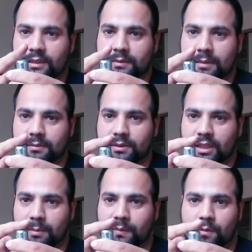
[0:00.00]
sometimes a
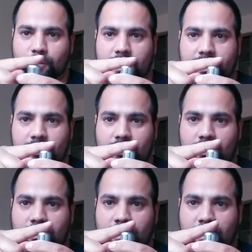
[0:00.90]
couple of them were like little
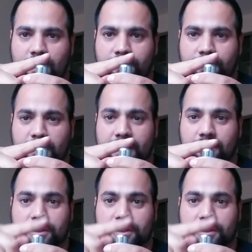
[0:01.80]
off to an angle.